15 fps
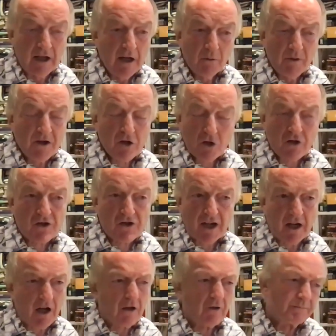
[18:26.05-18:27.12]
We should say,
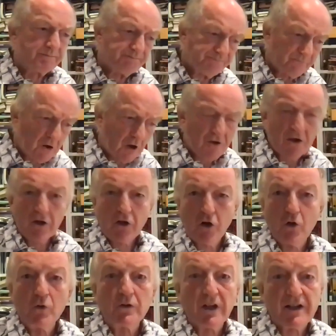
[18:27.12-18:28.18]
because of the
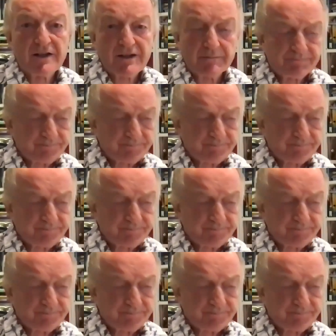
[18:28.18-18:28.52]
coolness,